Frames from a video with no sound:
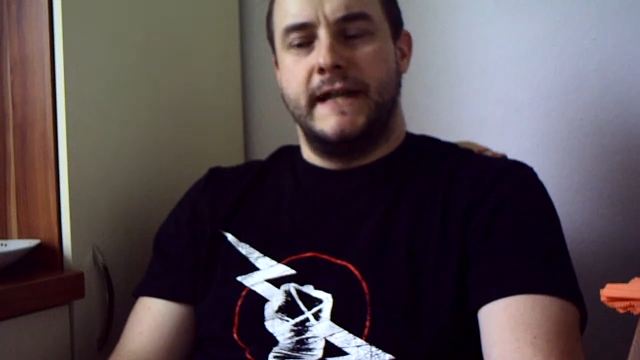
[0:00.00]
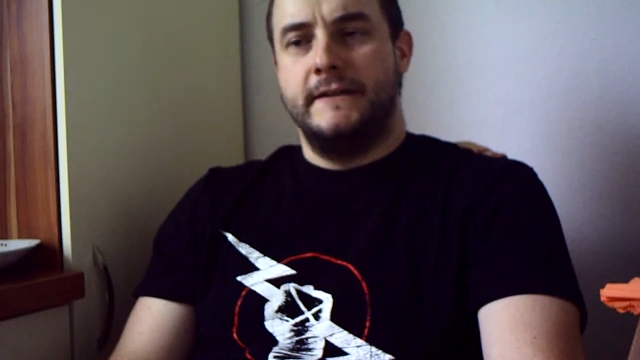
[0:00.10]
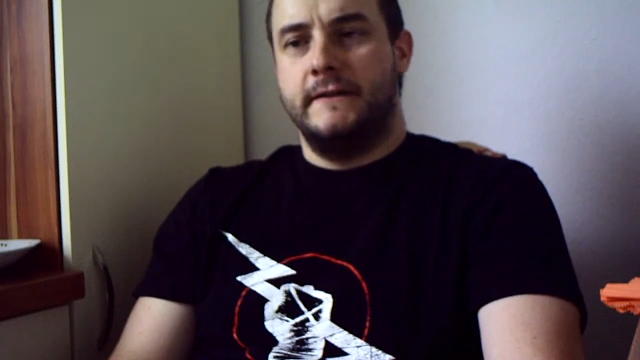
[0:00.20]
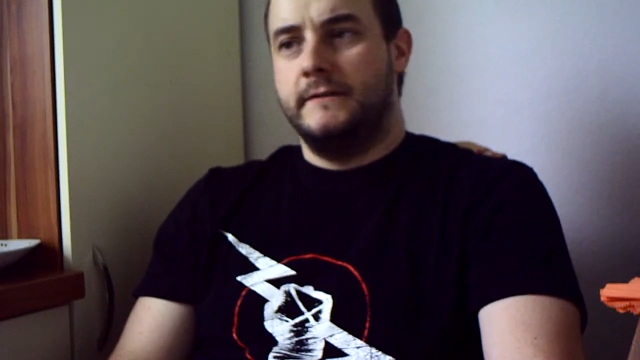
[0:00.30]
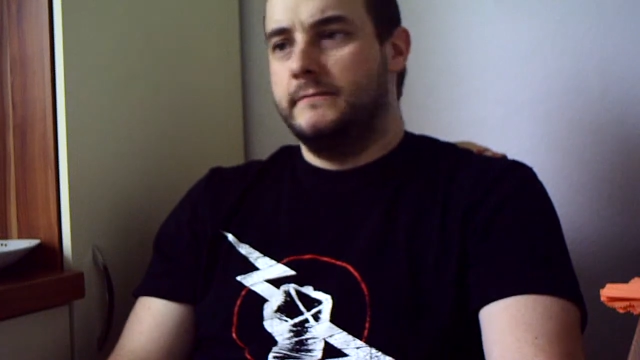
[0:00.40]

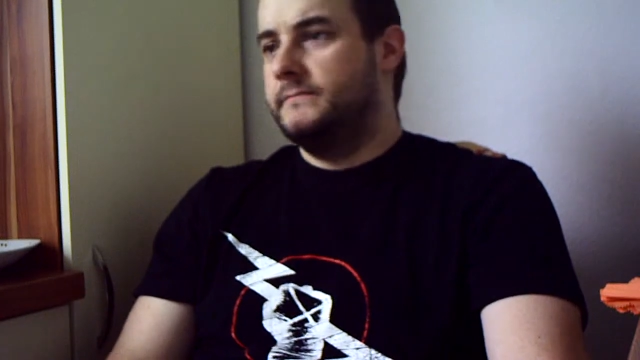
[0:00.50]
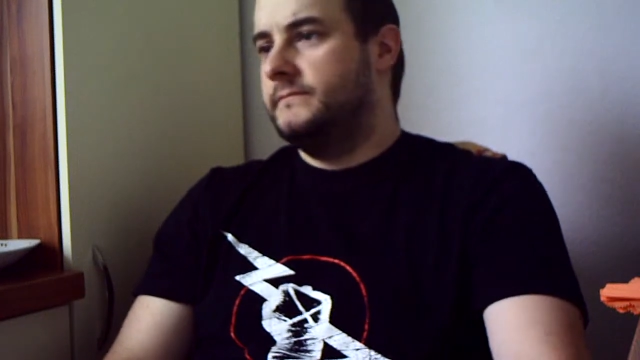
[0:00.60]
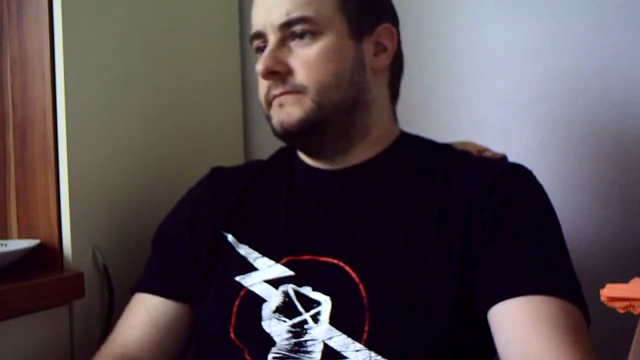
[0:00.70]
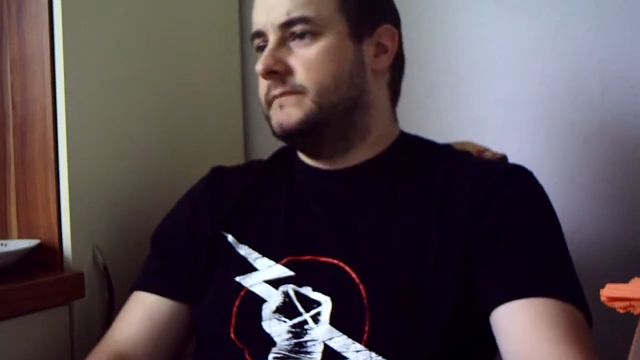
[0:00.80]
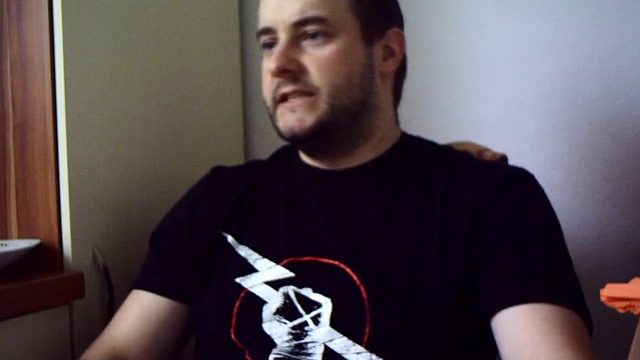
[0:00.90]
later
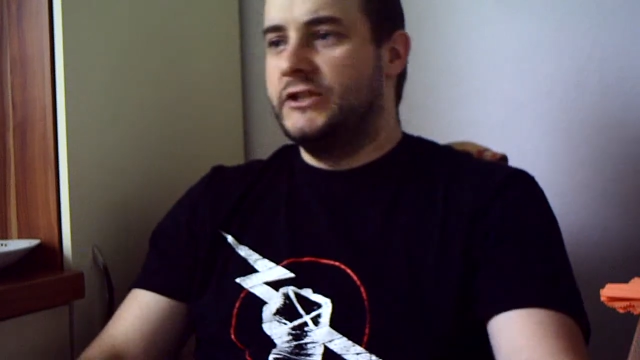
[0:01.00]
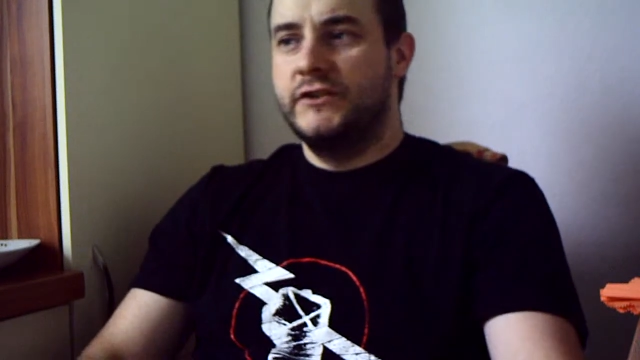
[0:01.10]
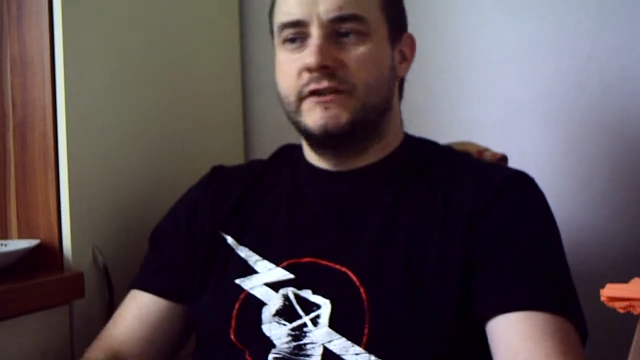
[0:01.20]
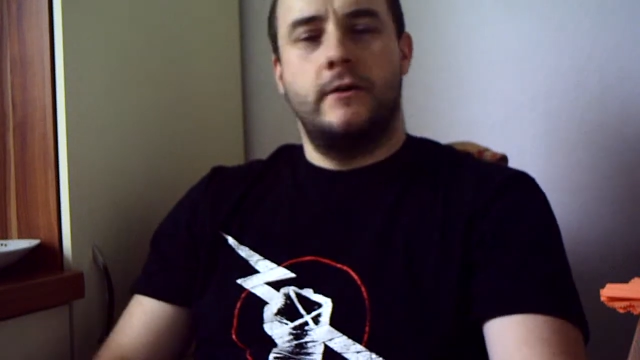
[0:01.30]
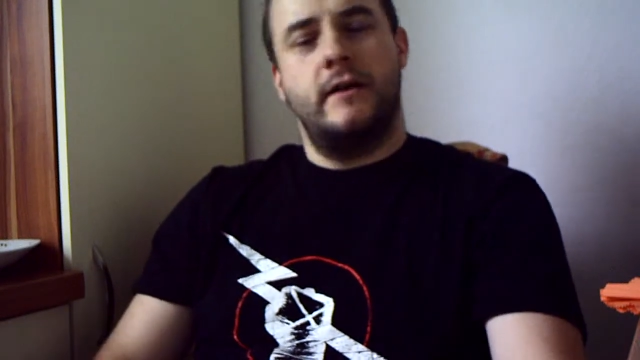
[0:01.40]

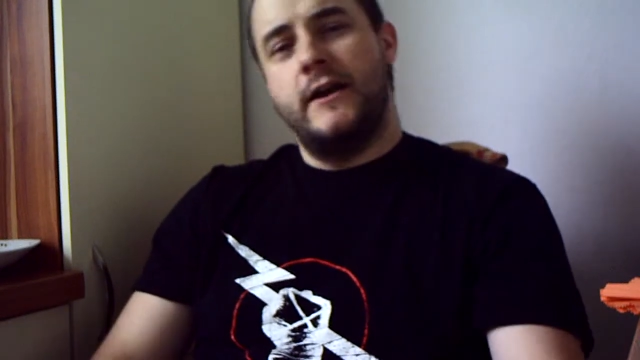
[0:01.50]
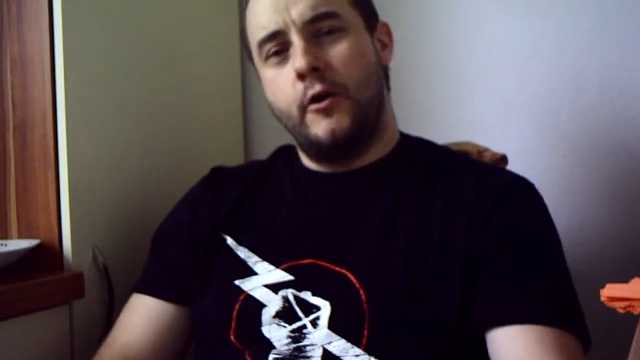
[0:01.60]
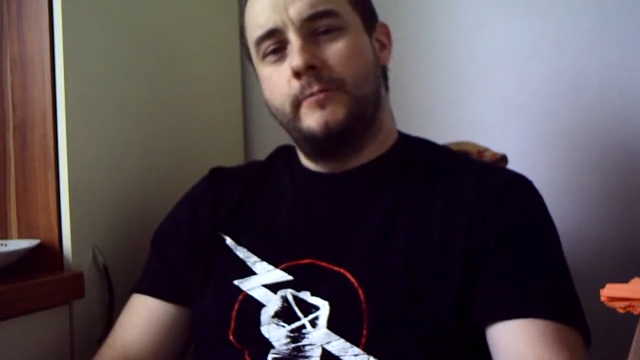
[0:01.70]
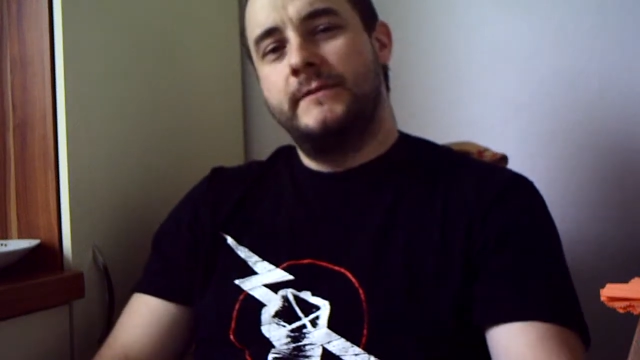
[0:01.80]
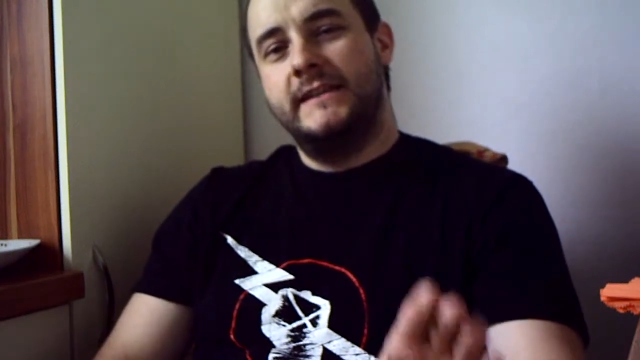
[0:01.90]
editions. I
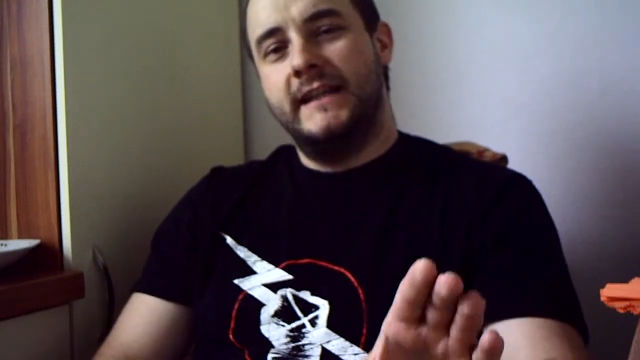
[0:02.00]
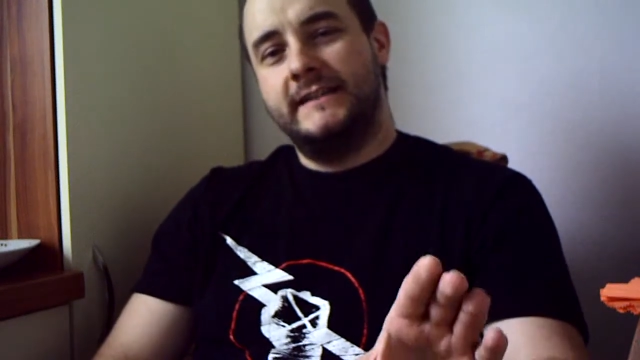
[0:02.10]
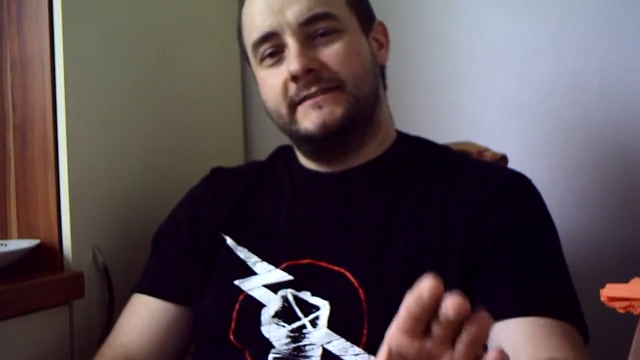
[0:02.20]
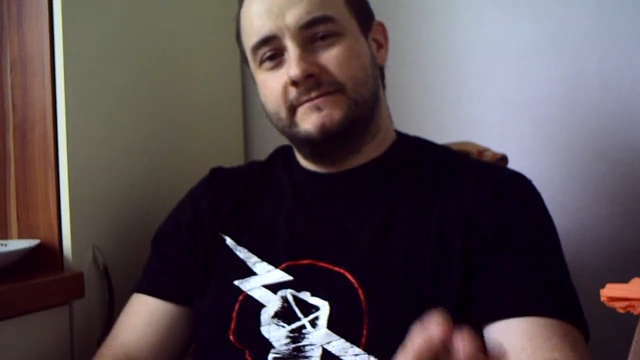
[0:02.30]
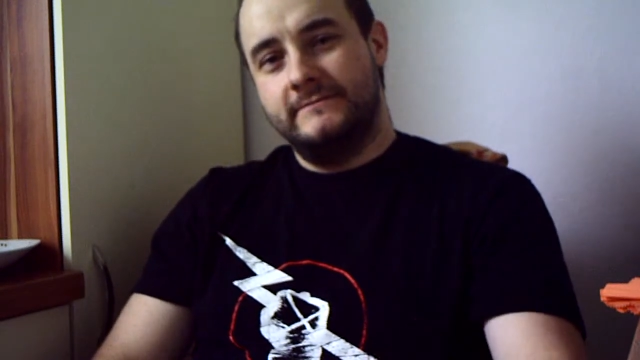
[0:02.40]
hope
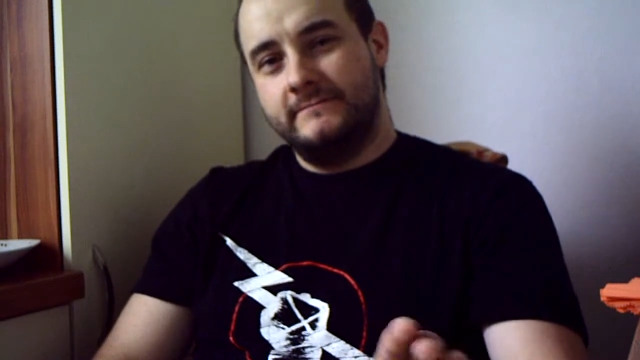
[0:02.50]
that